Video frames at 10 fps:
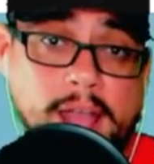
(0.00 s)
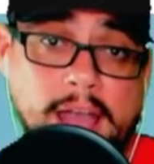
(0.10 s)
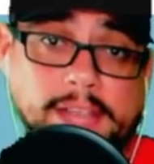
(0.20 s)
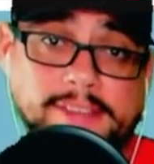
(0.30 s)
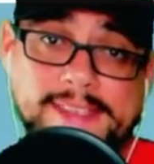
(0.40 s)

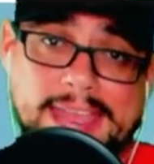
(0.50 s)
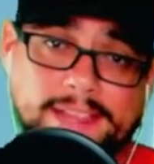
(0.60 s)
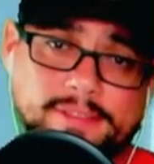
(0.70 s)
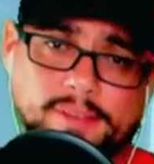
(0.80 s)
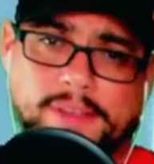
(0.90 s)

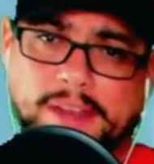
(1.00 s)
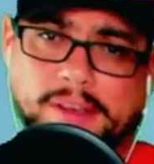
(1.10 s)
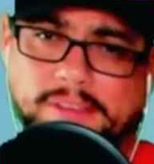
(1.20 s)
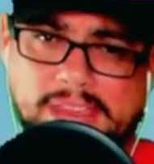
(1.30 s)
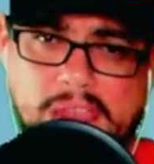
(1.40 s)
high-tech
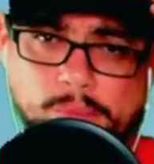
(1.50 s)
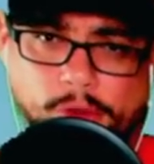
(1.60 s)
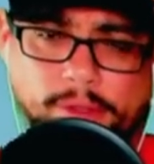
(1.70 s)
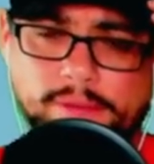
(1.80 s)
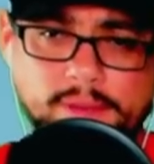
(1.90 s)
surveillance
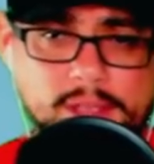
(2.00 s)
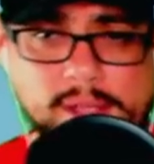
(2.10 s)
cameras.